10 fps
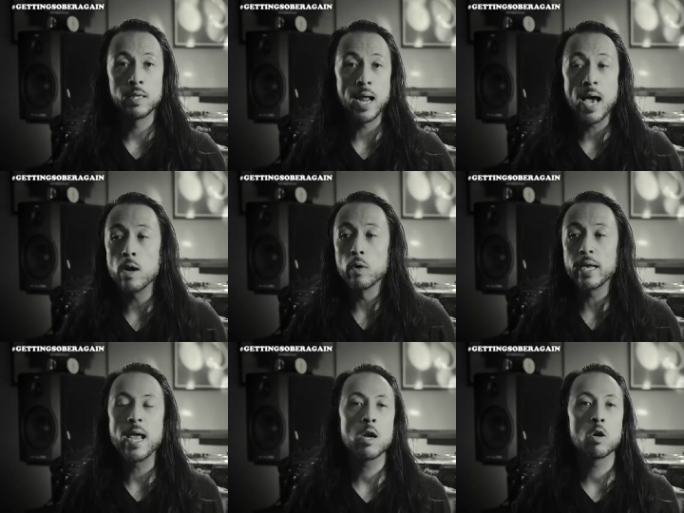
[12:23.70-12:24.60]
That I don't
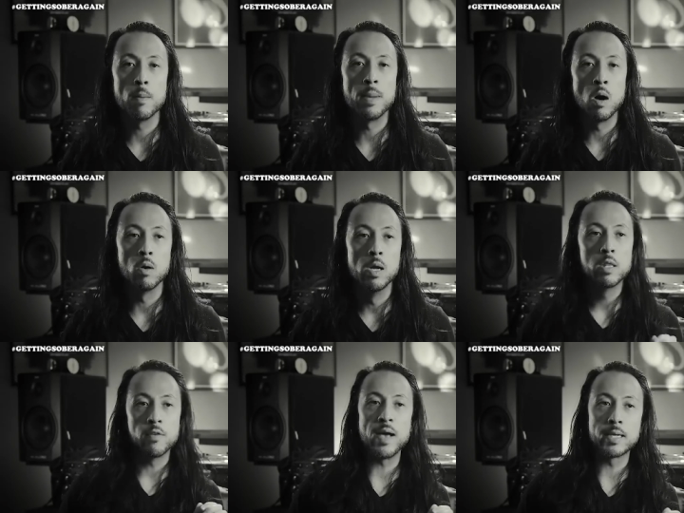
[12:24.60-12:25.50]
care about
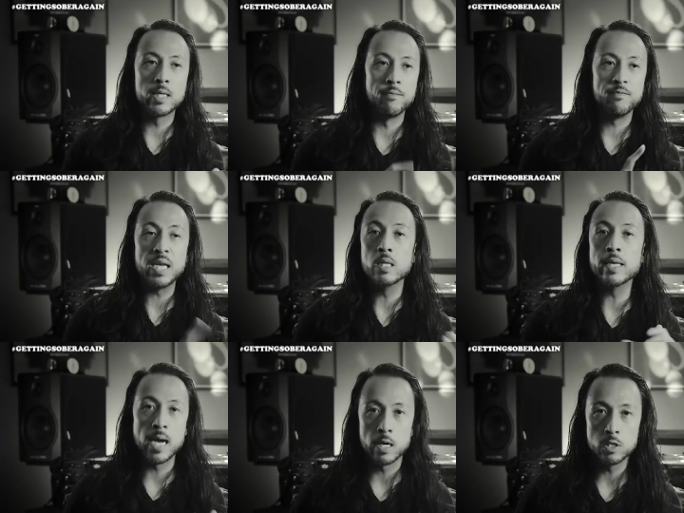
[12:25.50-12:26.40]
the fact that I'm
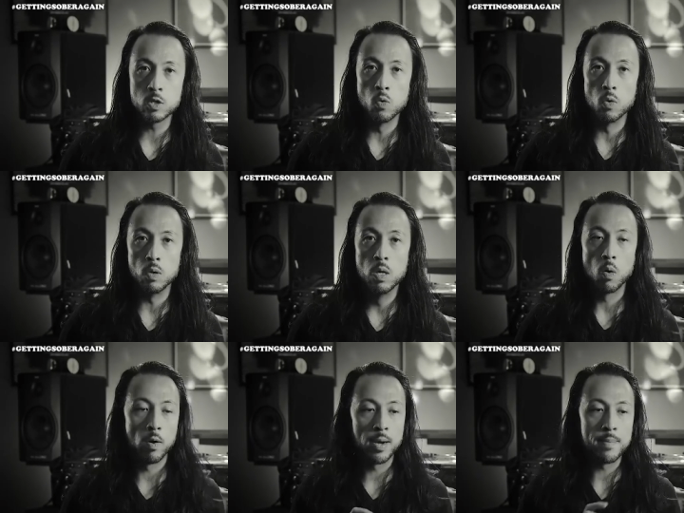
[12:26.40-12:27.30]
failing out of school
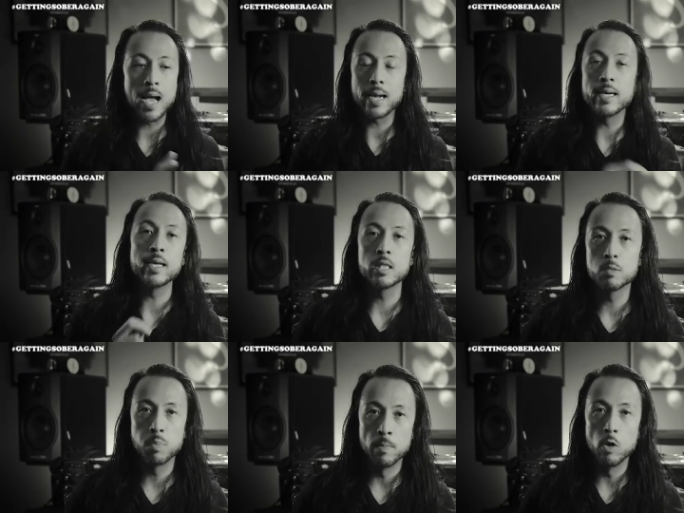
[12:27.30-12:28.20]
or that I'm not going to get
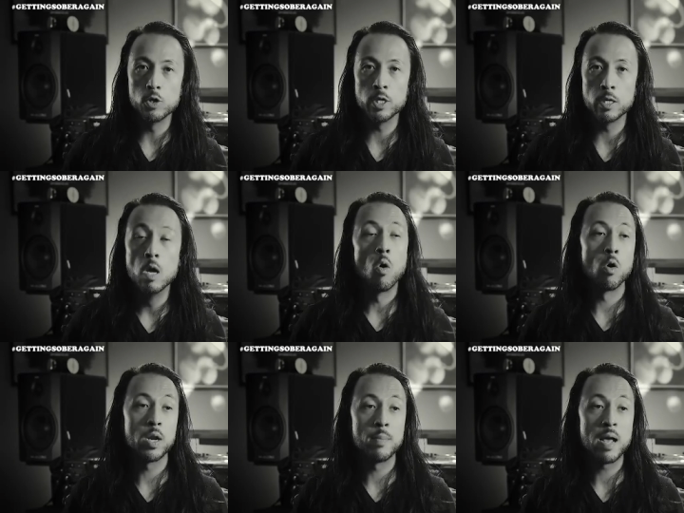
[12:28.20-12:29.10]
this promotion
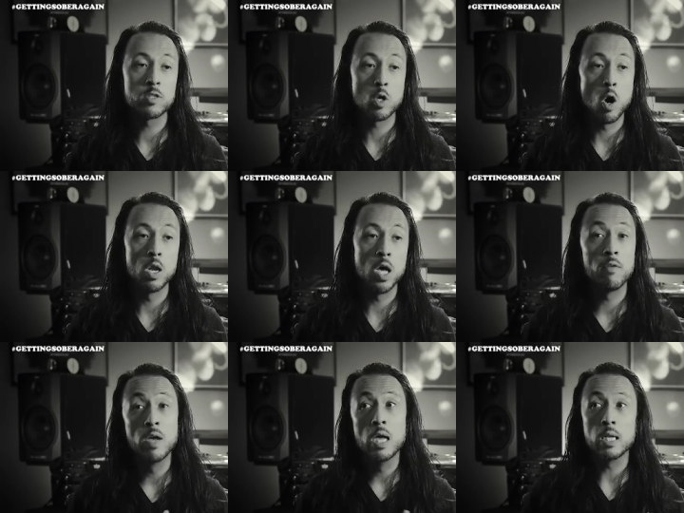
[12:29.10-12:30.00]
or that I'm going to have to call
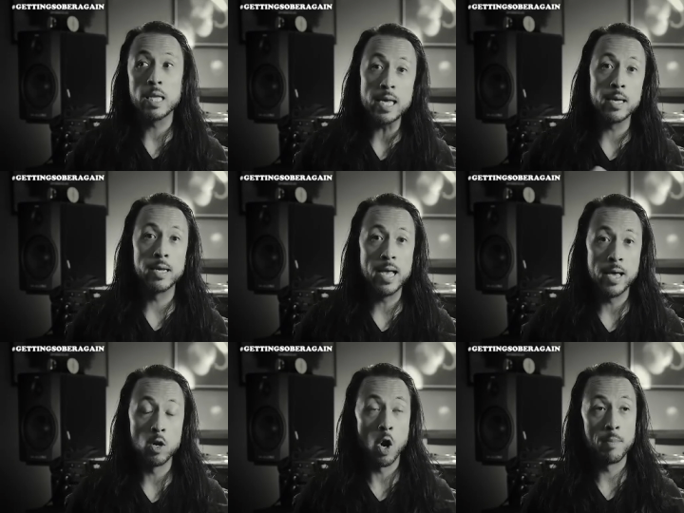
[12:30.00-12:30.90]
off late
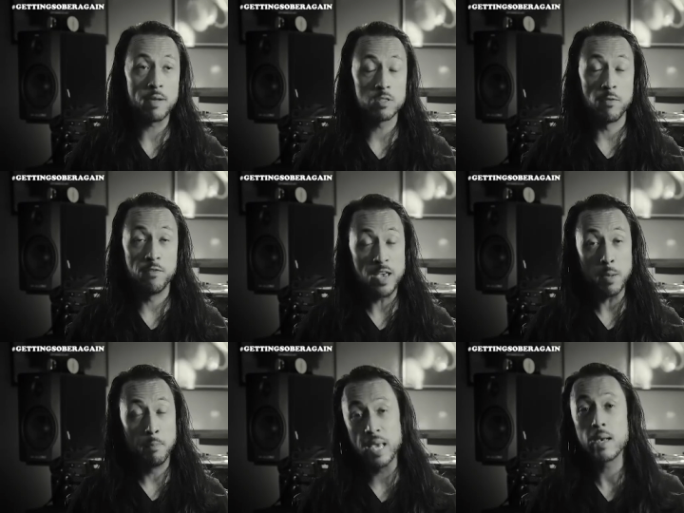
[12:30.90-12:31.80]
again or I'm going to have to
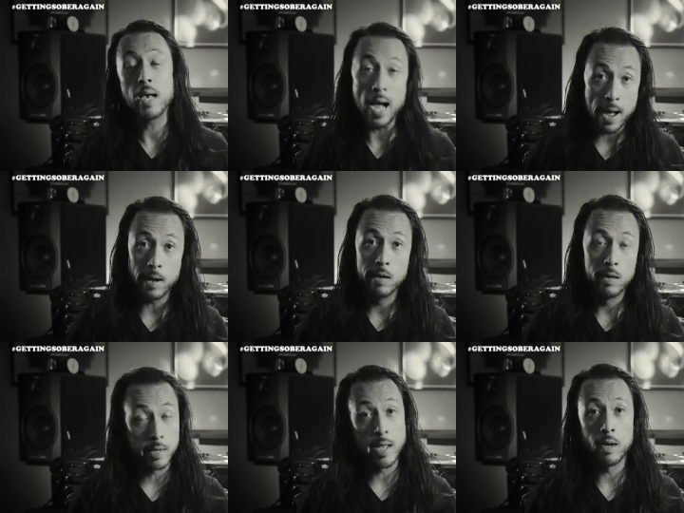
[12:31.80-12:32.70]
fake pink eye
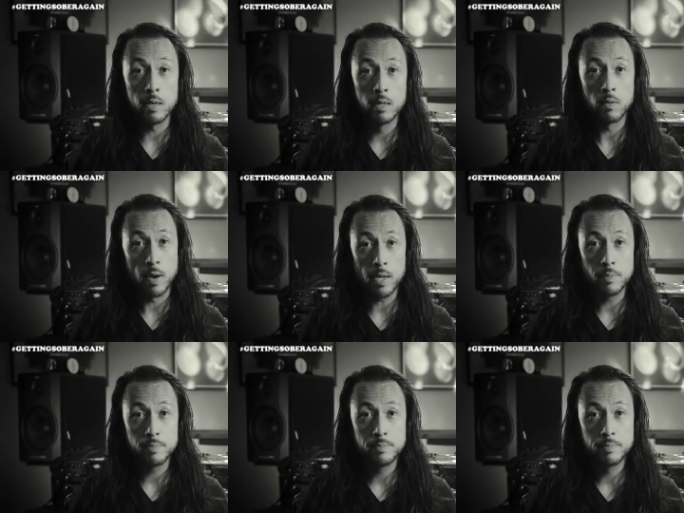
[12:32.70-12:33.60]
again, right?